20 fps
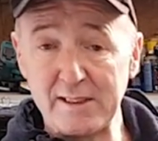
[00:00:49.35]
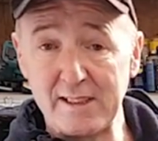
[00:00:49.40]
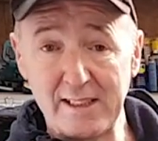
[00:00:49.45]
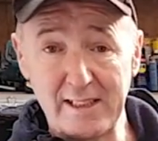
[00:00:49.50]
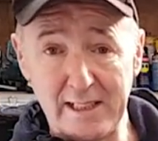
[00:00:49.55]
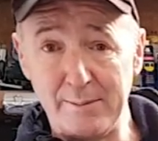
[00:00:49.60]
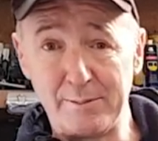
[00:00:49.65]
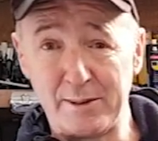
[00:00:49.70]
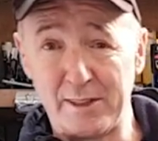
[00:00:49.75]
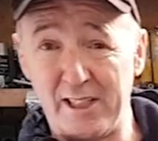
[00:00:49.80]
the
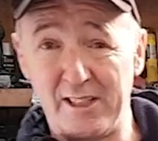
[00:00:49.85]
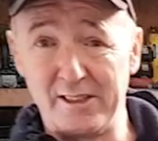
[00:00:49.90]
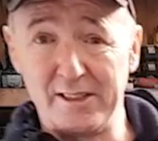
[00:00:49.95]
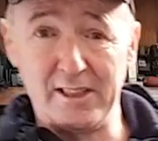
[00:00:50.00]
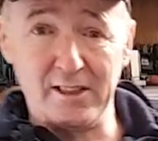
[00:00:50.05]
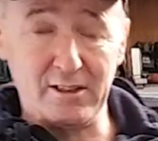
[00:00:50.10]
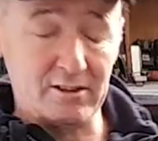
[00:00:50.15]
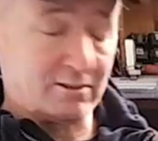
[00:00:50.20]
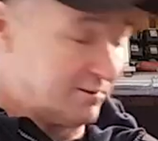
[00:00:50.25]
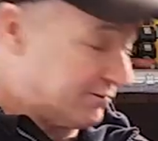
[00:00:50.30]
clips are,
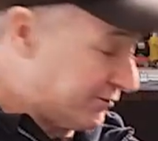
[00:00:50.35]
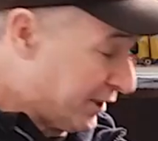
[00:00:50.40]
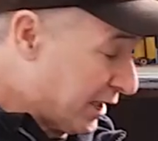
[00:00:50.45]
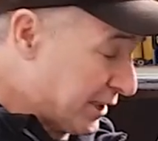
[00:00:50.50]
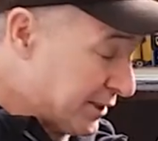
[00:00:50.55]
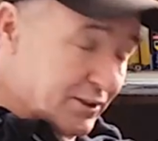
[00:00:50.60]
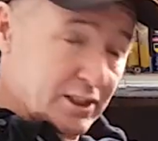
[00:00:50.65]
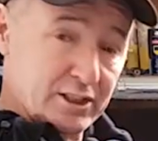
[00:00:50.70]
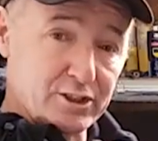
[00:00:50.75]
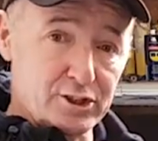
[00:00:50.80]
you know,
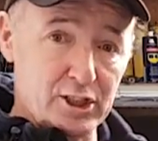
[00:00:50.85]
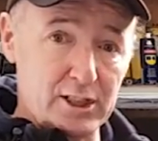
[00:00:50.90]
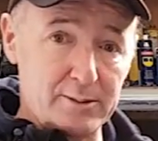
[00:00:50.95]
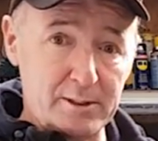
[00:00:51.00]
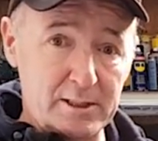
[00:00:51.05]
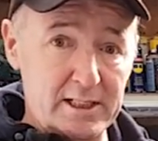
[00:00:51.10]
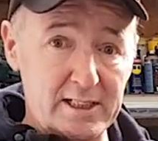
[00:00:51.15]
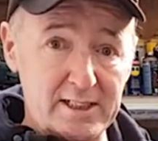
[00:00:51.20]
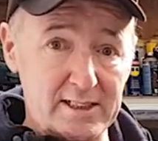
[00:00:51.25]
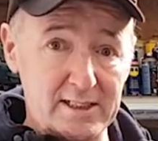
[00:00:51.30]
very, very cheap
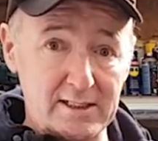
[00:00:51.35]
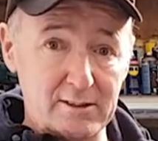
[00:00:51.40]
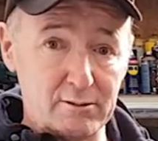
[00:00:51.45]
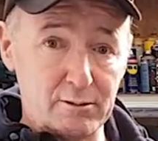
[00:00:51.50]
and easy to